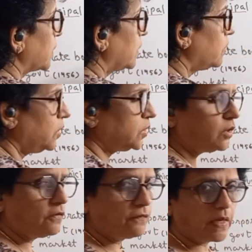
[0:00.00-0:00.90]
Growth
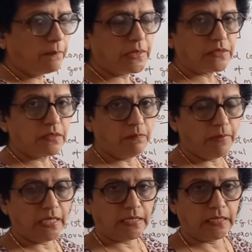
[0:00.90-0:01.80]
of capital
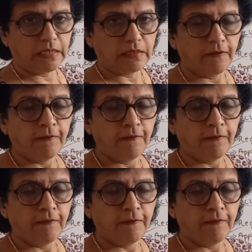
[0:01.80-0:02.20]
market.